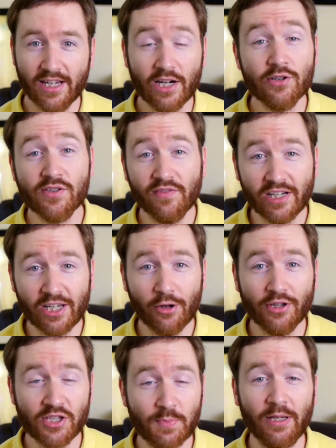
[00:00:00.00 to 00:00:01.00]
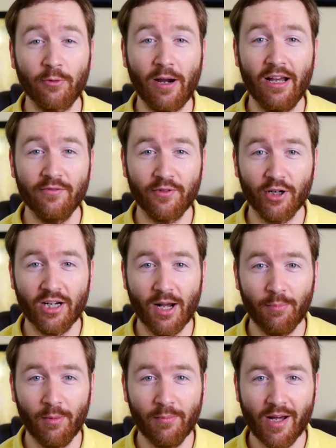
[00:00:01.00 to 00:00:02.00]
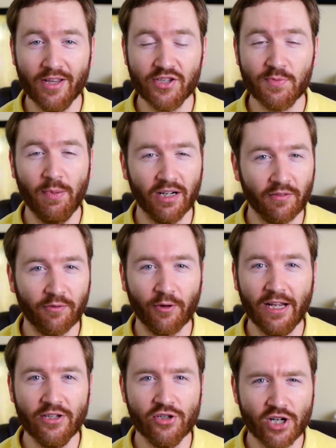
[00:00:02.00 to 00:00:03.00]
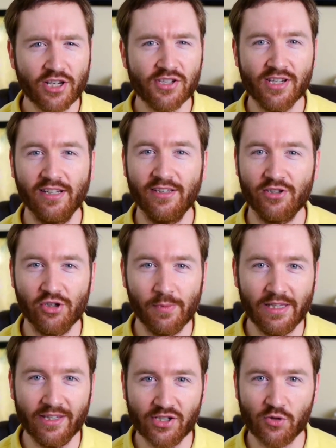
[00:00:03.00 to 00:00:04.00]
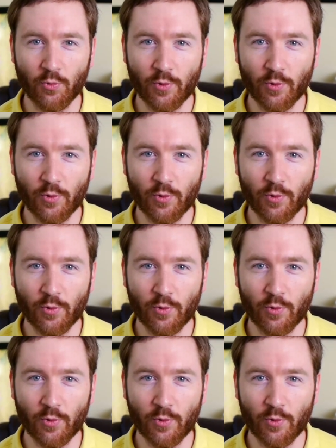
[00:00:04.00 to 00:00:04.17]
Here's a video that's been around for a couple months, but a friend just sent it to me this